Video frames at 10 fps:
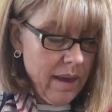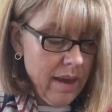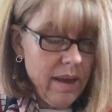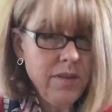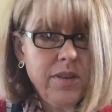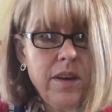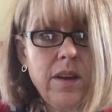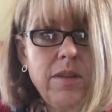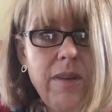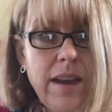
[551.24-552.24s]
If she
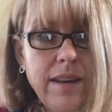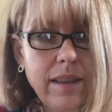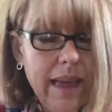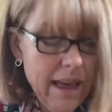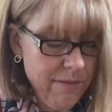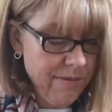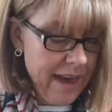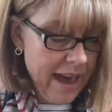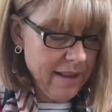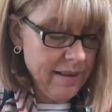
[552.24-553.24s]
could find a life
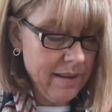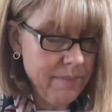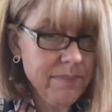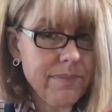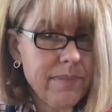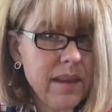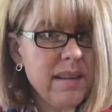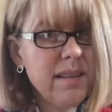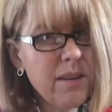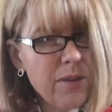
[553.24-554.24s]
that's
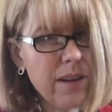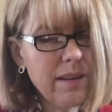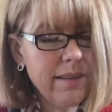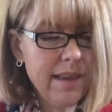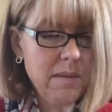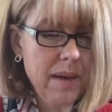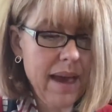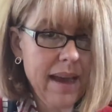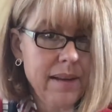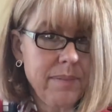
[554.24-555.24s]
different than
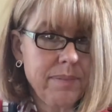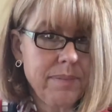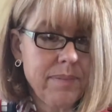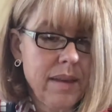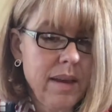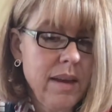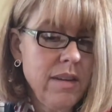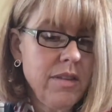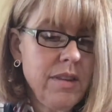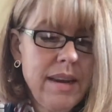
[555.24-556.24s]
mine.
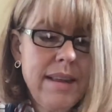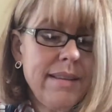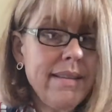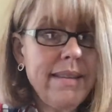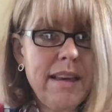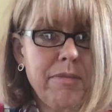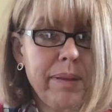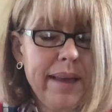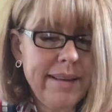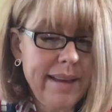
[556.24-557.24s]
She needs a safe
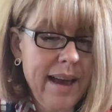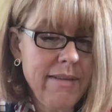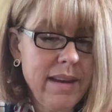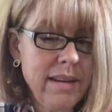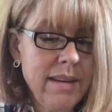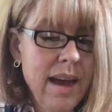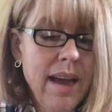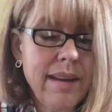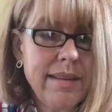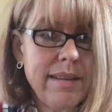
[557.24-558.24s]
place, Ivan.
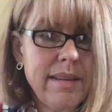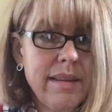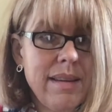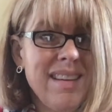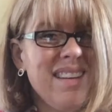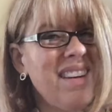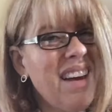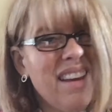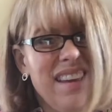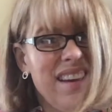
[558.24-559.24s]
Not
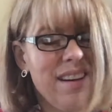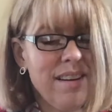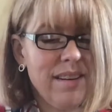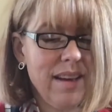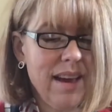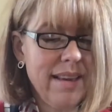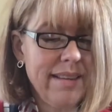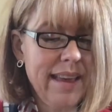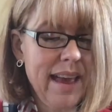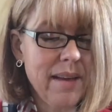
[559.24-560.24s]
here, I
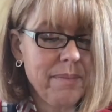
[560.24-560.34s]
say.